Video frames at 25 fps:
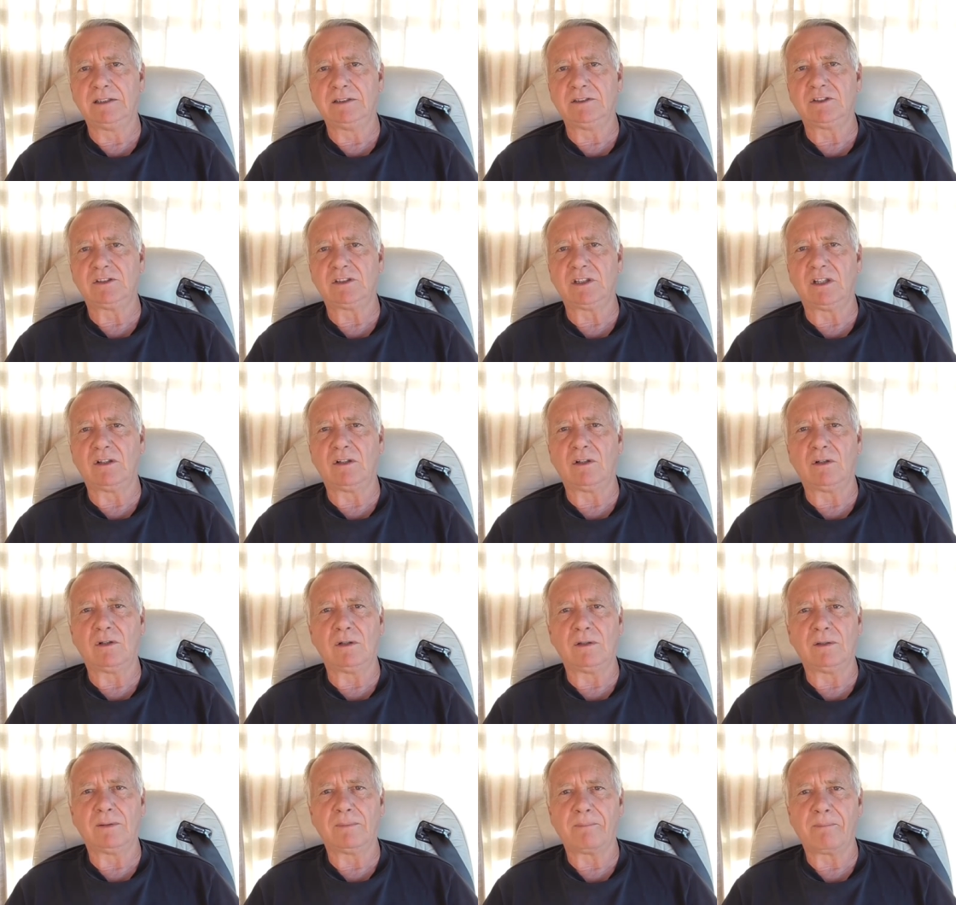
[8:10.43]

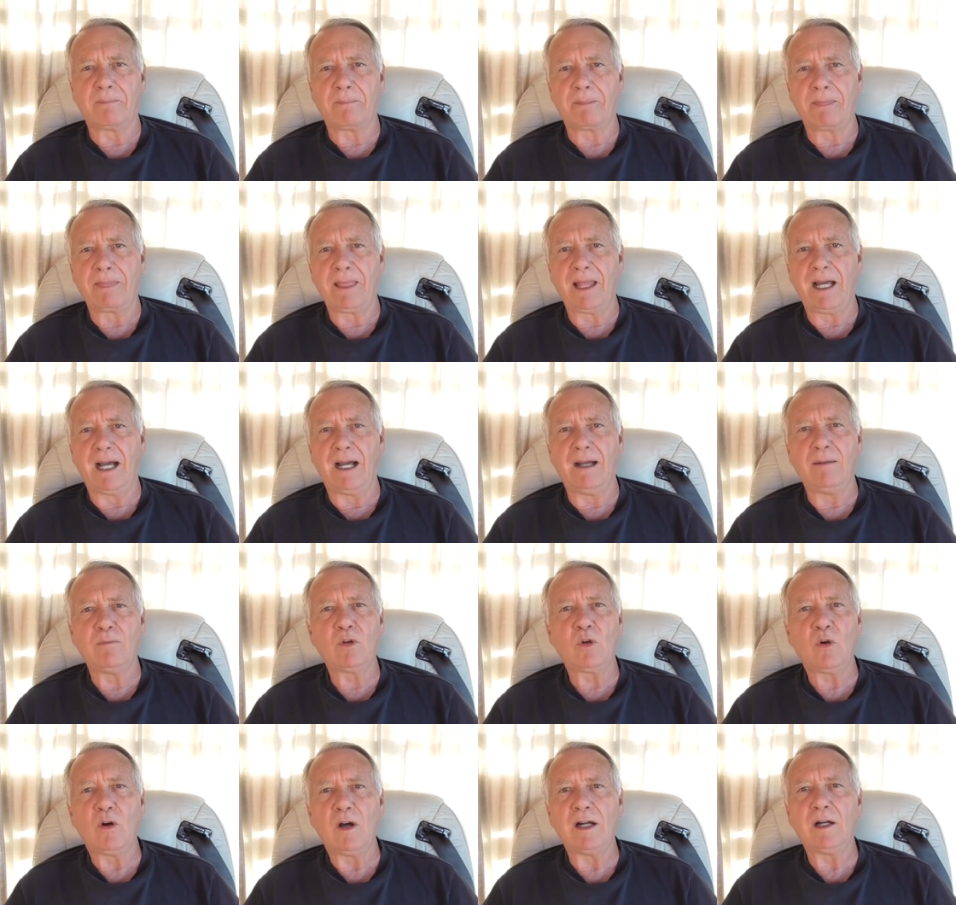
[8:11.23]
So
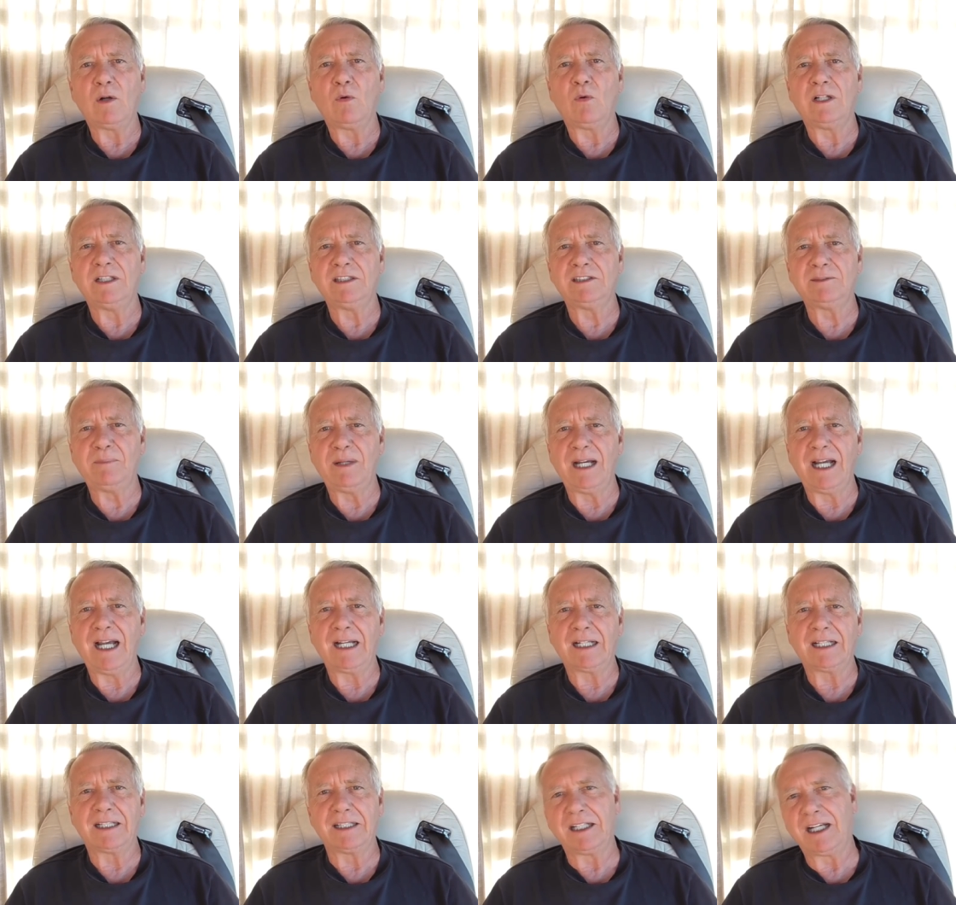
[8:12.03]
I'm quite a ways
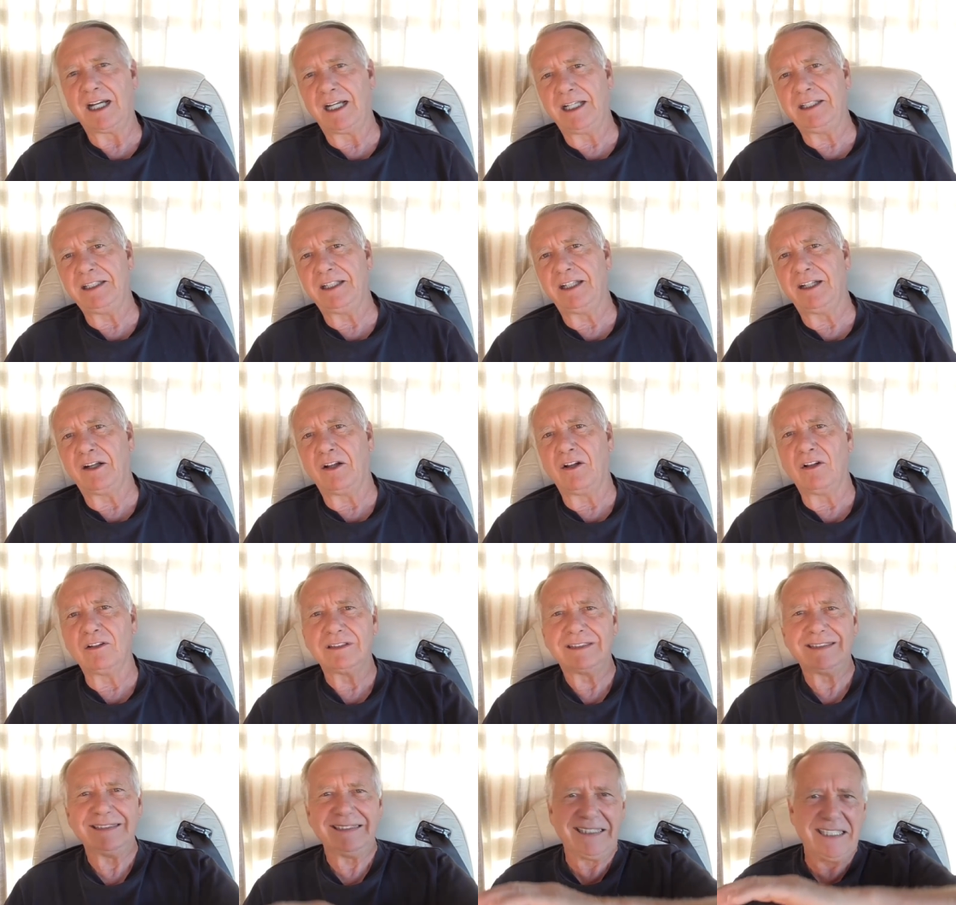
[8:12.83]
back, and I
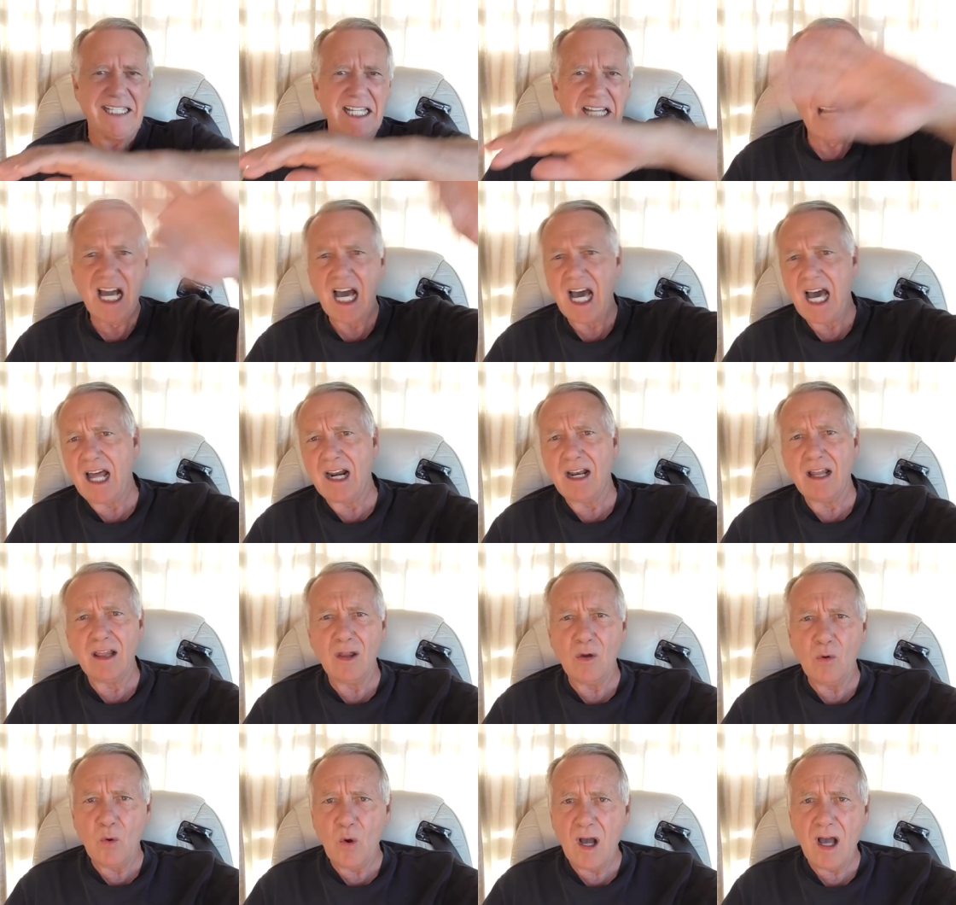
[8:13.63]
yell, "Get out
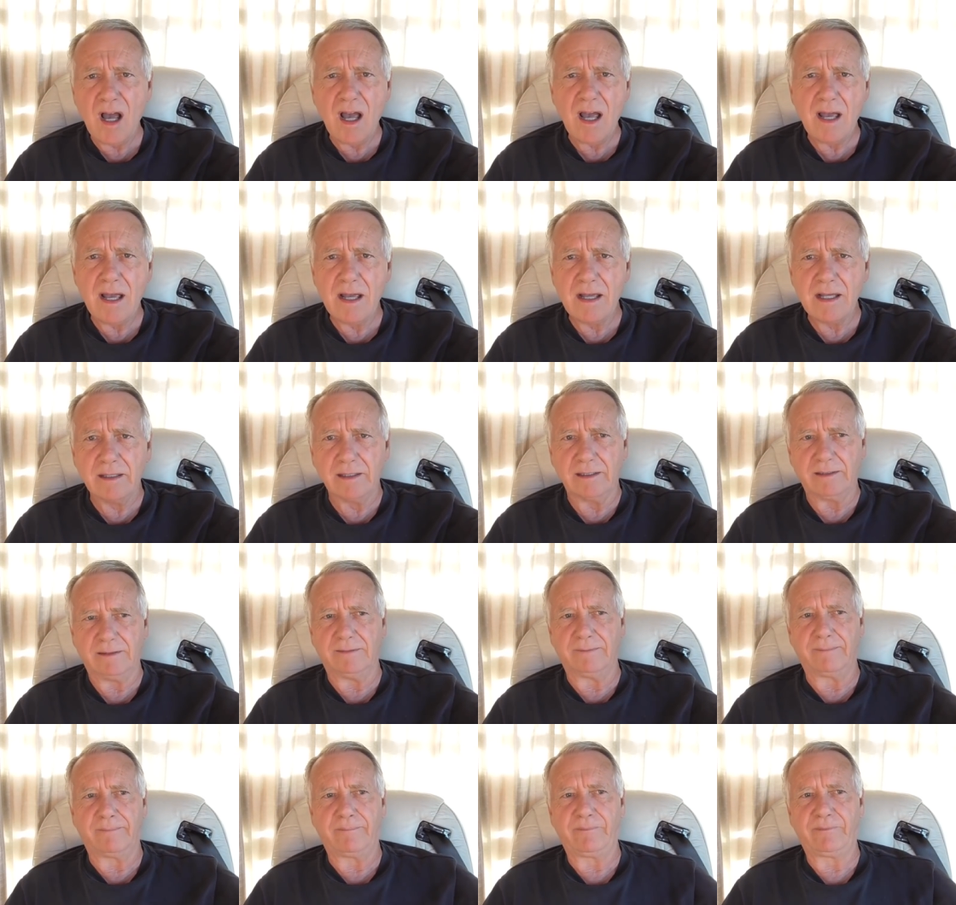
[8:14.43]
of the
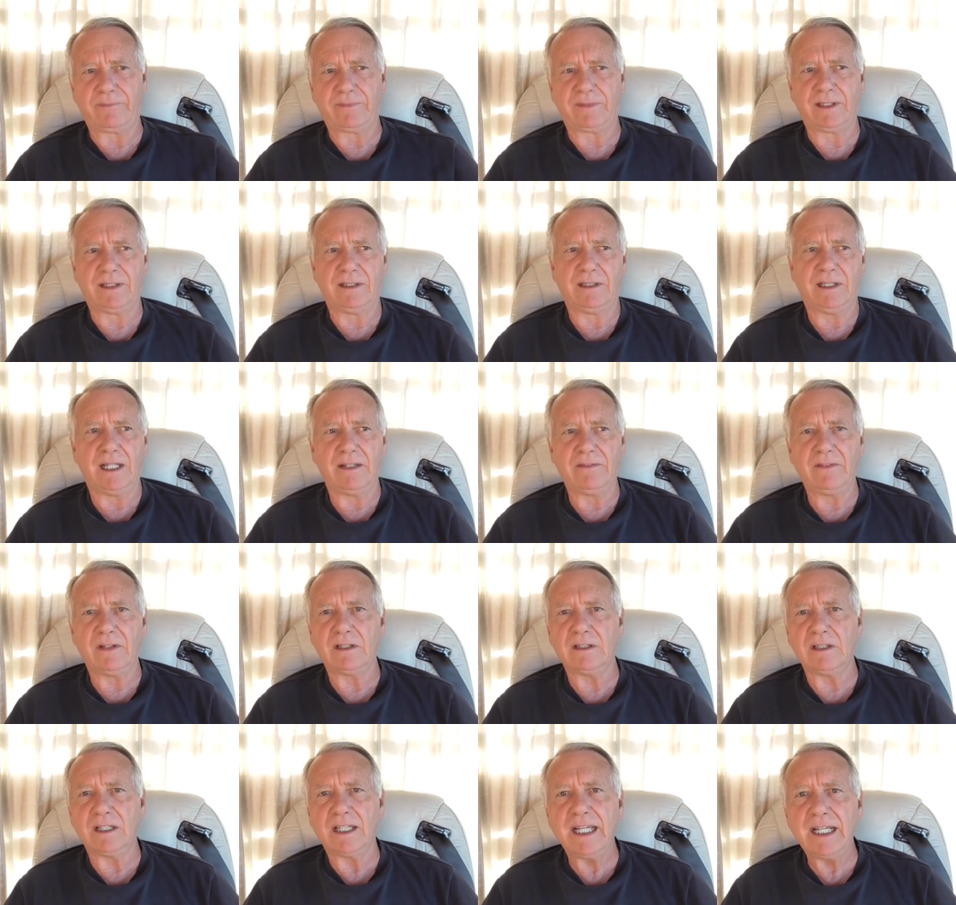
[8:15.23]
way!"
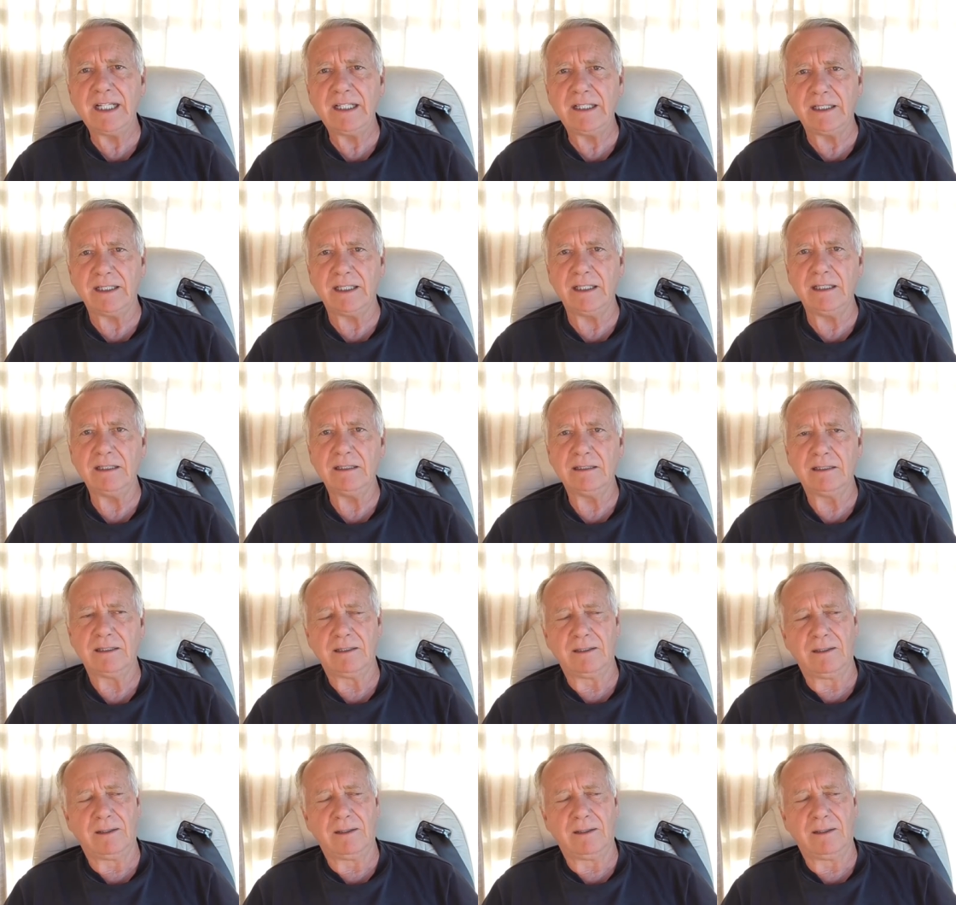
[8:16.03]
And the lady